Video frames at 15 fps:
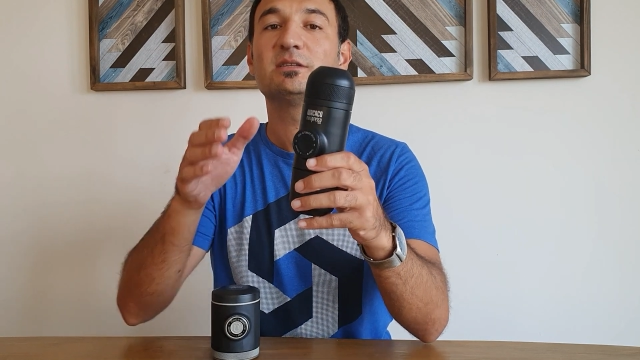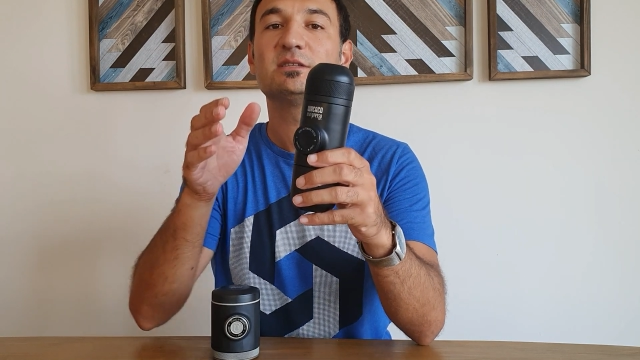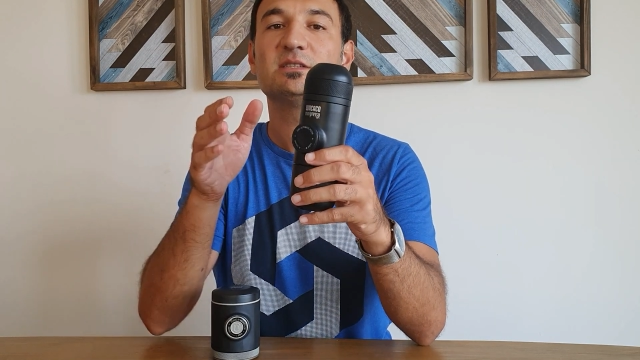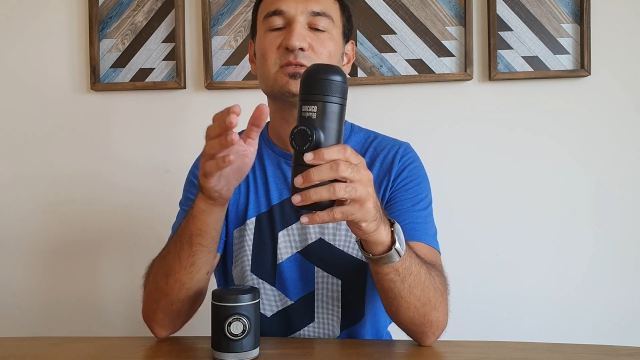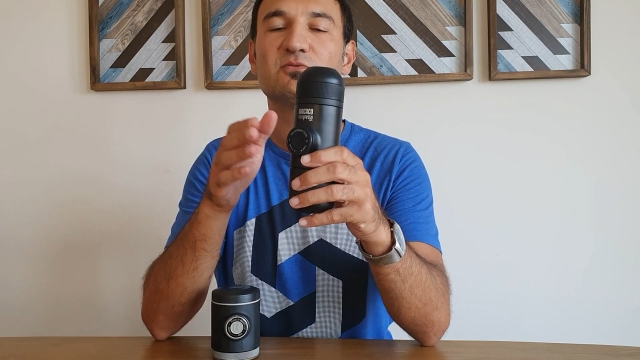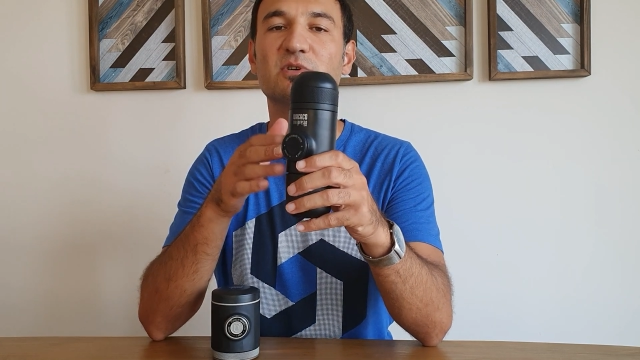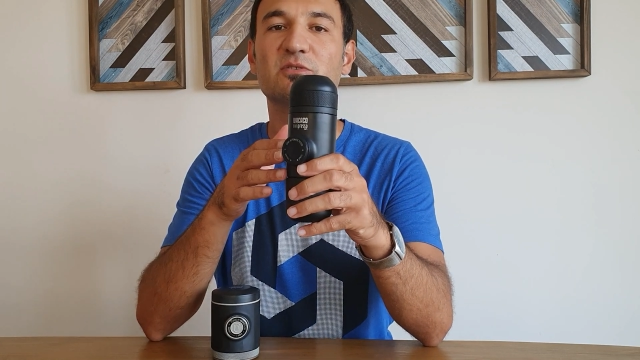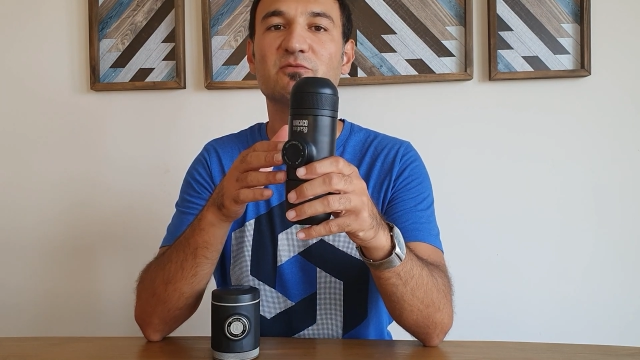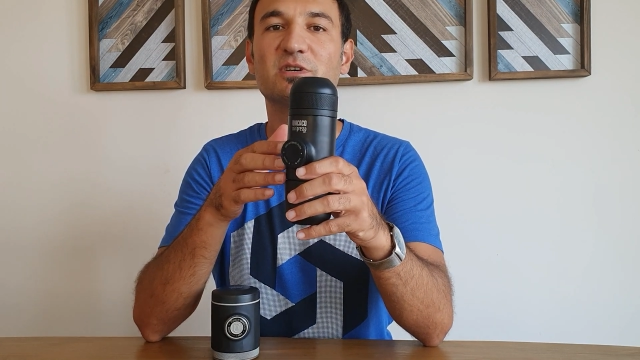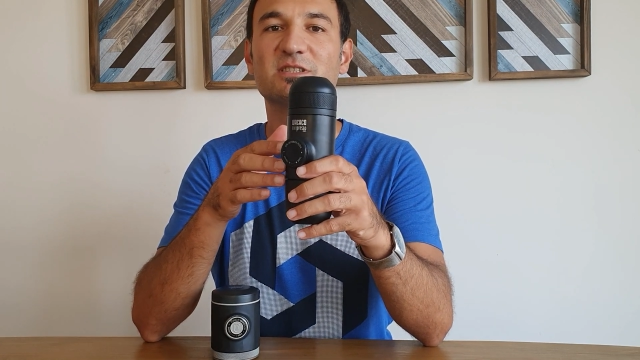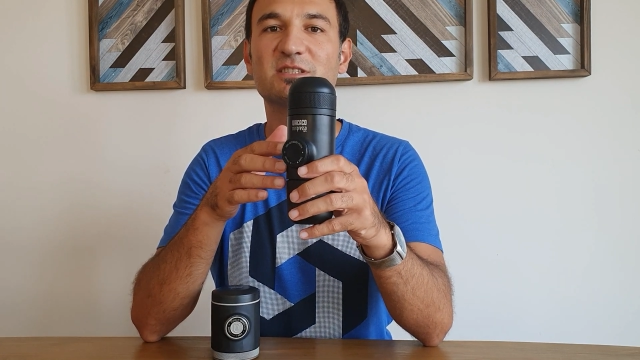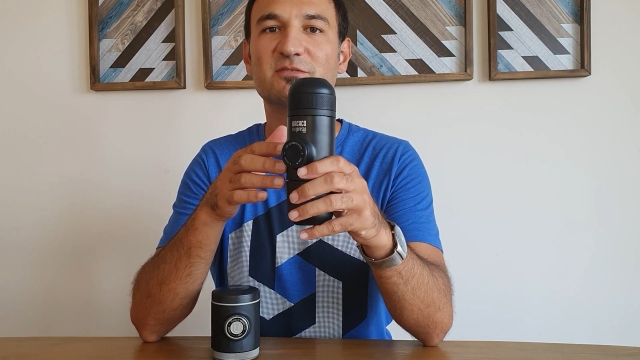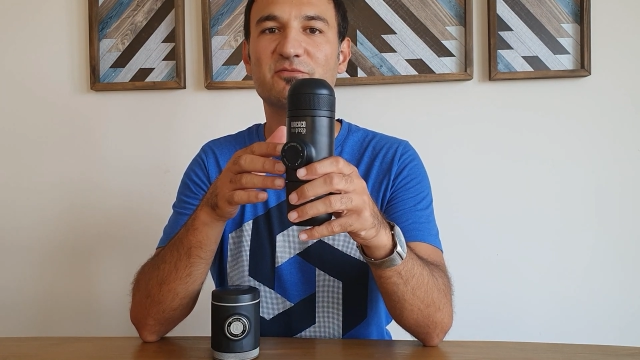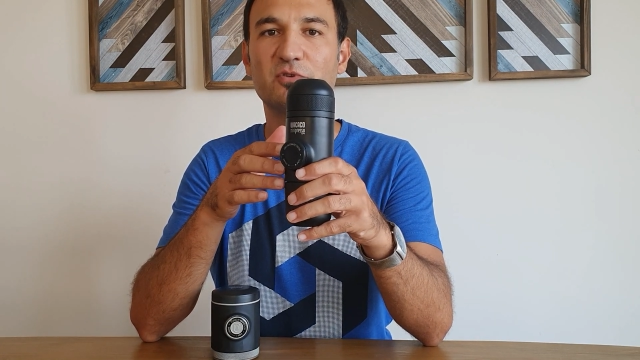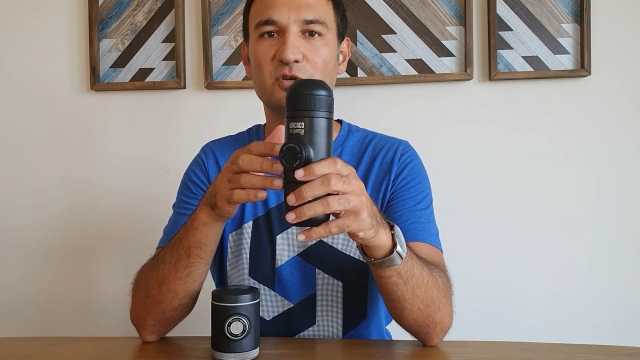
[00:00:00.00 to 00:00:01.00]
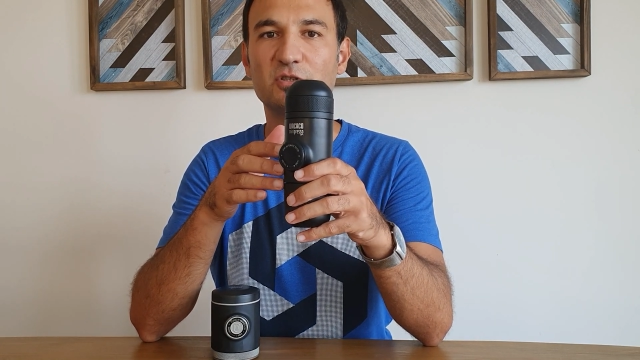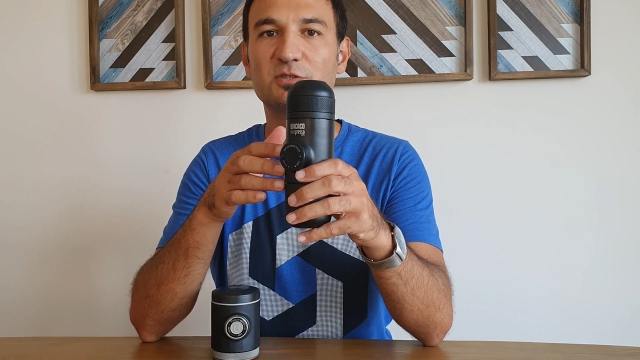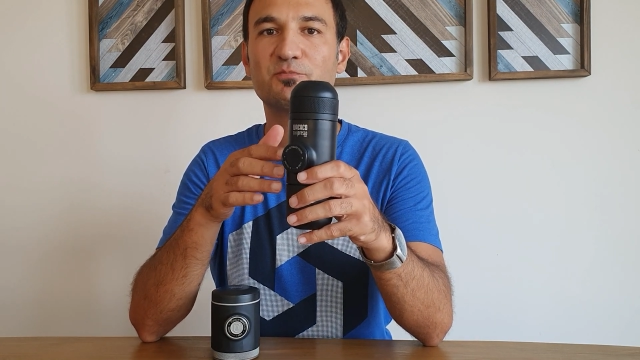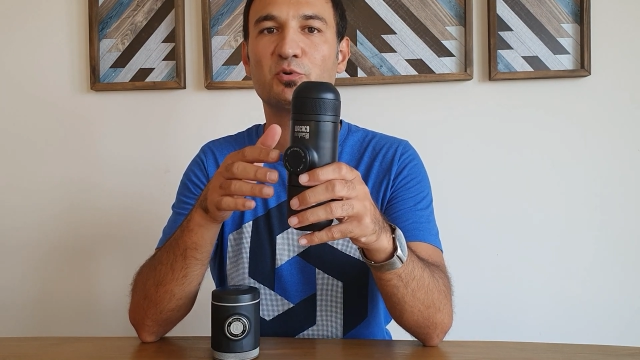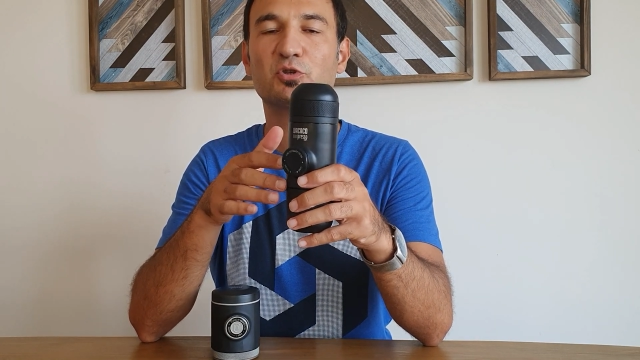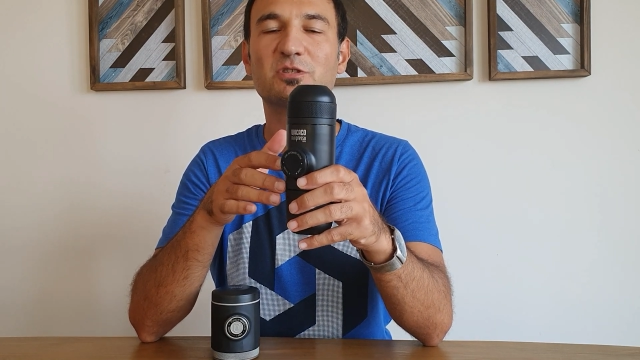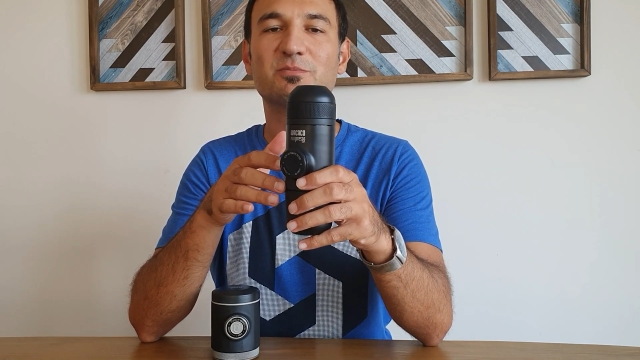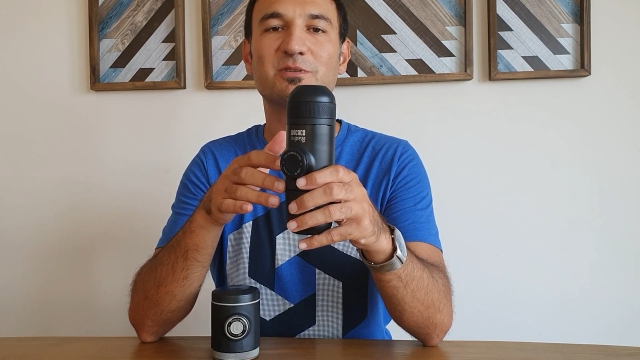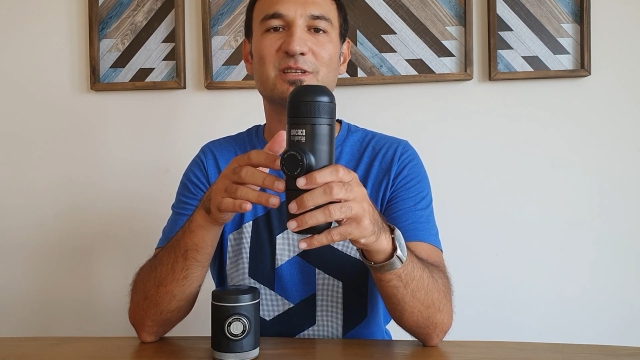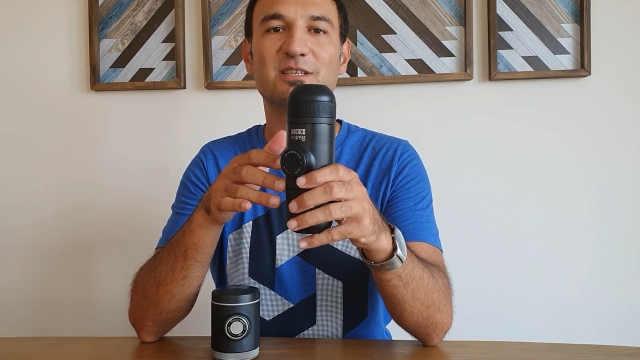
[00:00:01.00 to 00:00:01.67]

This one was the first portable